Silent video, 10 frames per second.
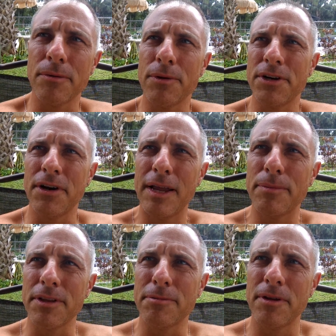When you're
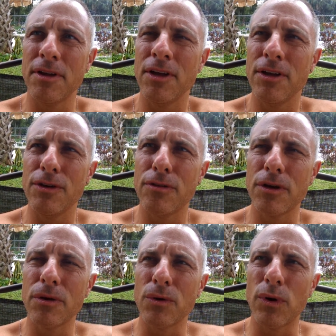enabling, you
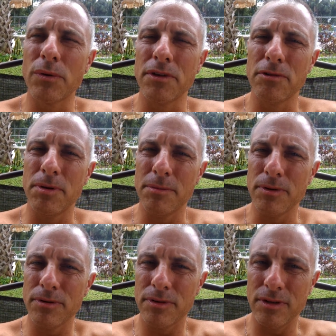think you can run with these people,